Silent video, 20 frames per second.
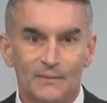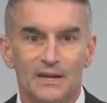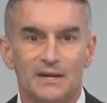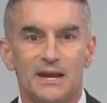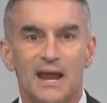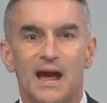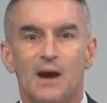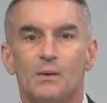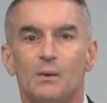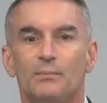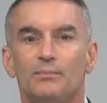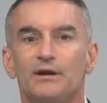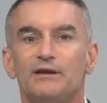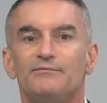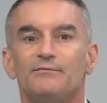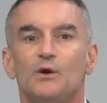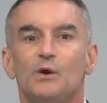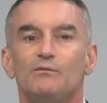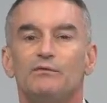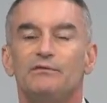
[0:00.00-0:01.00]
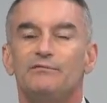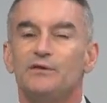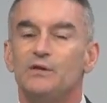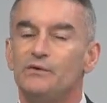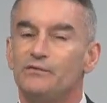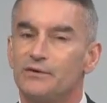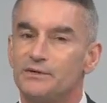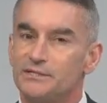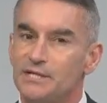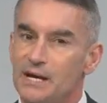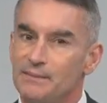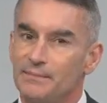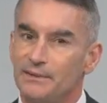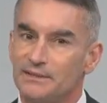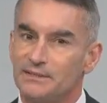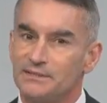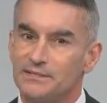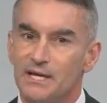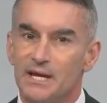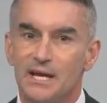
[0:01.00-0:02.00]
Now, a brief overview of our
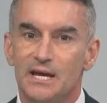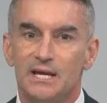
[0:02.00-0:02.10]
topics.